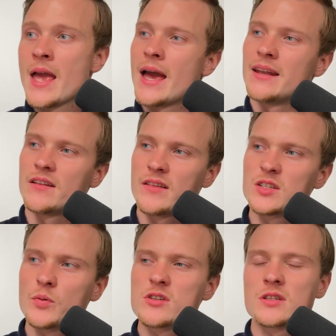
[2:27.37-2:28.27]
And in this
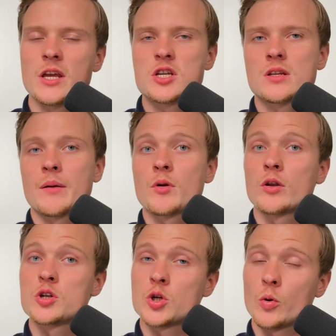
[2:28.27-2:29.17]
presentation, I'm
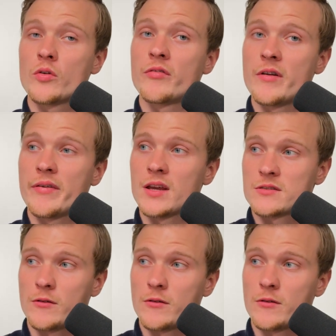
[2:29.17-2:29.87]
gonna show you three things.